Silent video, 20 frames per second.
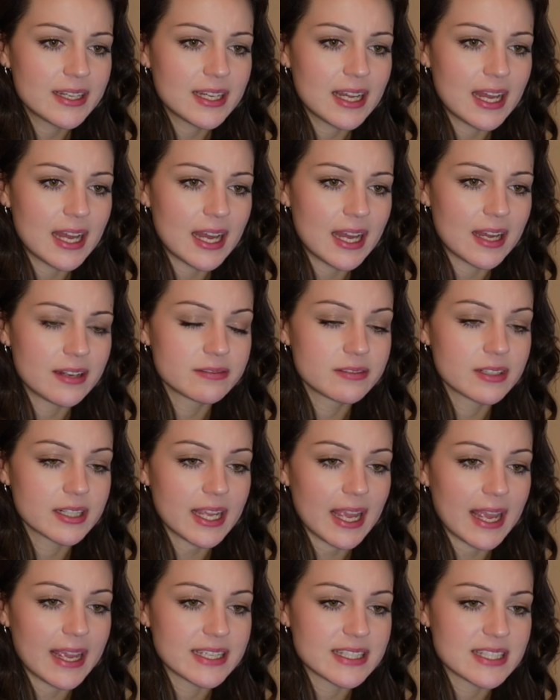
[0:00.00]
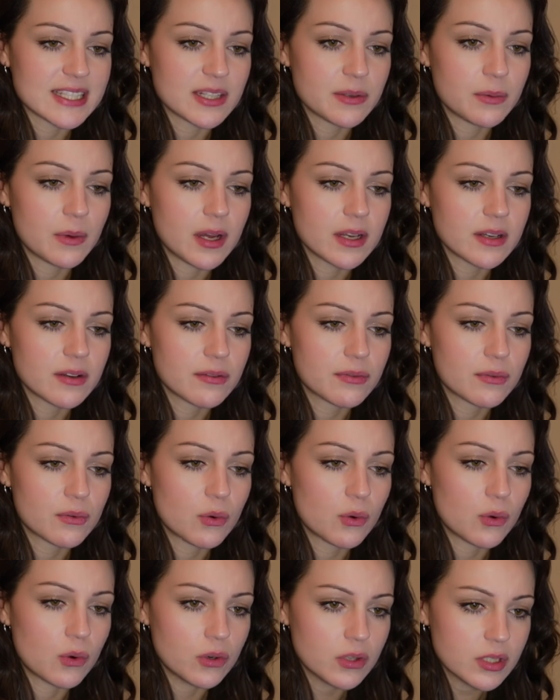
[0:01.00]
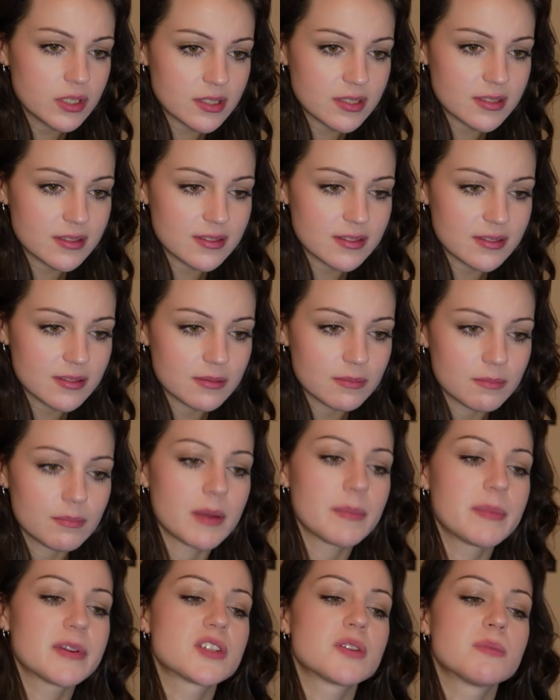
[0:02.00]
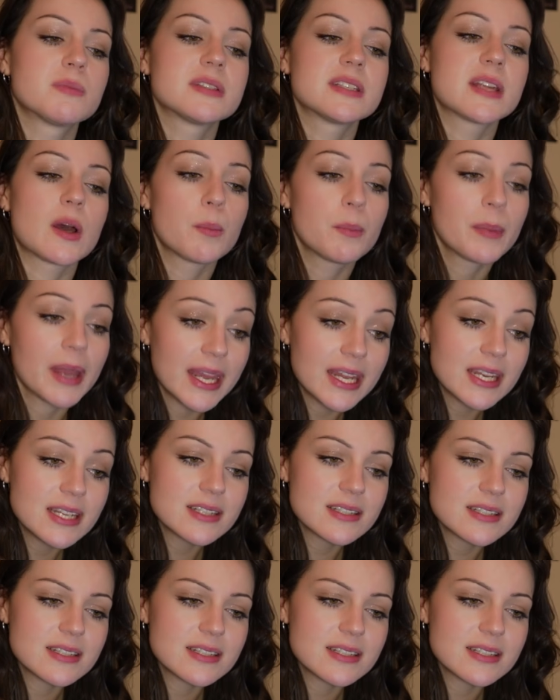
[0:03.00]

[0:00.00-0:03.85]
Rook ac1, of course. My bishop is now pinned.